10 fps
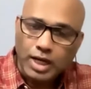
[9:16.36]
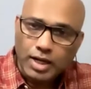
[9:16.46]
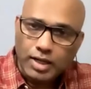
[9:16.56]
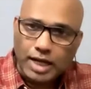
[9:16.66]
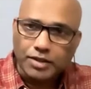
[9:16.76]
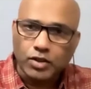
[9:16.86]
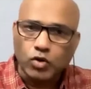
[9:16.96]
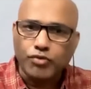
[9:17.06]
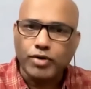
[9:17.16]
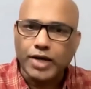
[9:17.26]

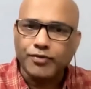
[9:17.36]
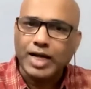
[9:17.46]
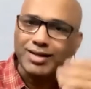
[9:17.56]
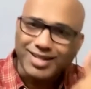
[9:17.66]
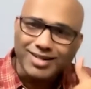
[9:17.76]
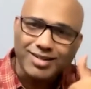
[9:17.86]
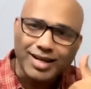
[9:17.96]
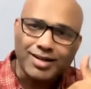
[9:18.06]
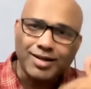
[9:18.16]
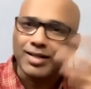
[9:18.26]

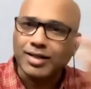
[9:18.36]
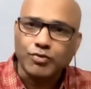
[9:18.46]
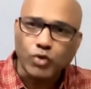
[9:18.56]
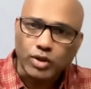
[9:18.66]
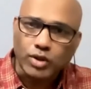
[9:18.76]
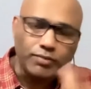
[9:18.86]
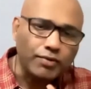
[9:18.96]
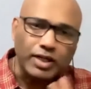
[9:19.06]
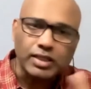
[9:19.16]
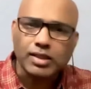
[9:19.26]
1910, 1914,
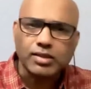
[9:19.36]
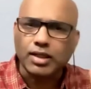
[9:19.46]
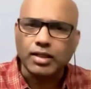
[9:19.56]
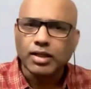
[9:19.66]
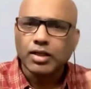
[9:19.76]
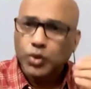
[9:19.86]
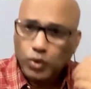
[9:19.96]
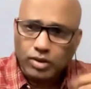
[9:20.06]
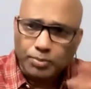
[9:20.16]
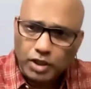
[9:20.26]
15, 16,
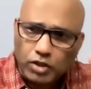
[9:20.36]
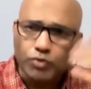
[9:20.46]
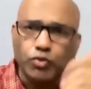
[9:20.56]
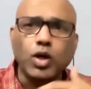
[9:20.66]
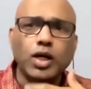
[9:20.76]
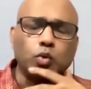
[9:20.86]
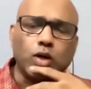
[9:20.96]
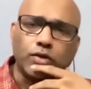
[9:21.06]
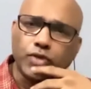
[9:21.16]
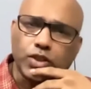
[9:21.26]
during the period of World
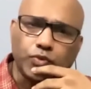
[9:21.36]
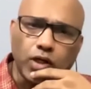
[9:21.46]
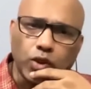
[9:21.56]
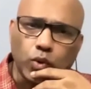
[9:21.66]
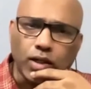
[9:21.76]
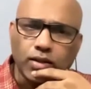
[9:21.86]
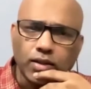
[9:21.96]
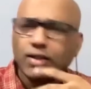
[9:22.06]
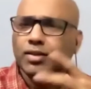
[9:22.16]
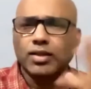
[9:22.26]
War, First World War,
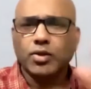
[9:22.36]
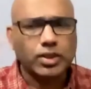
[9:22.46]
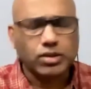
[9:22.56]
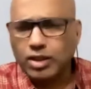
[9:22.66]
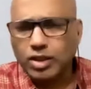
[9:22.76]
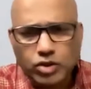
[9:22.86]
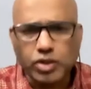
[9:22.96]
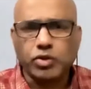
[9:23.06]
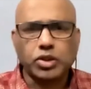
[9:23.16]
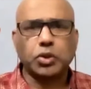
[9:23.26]

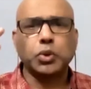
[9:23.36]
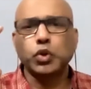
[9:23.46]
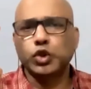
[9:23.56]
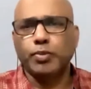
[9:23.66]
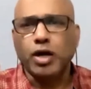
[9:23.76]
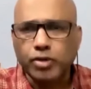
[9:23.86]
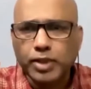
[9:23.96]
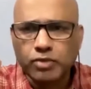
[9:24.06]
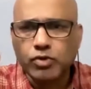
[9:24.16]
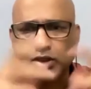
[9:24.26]
it was huge power.
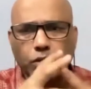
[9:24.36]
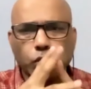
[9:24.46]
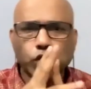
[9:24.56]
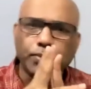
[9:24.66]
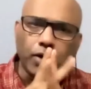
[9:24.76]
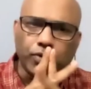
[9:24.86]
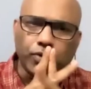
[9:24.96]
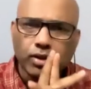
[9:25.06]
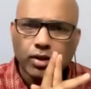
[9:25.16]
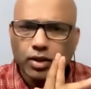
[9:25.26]
Britain was a huge
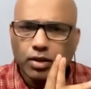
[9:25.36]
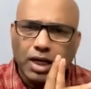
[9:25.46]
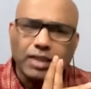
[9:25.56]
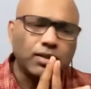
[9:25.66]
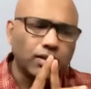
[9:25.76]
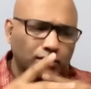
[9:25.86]
power. But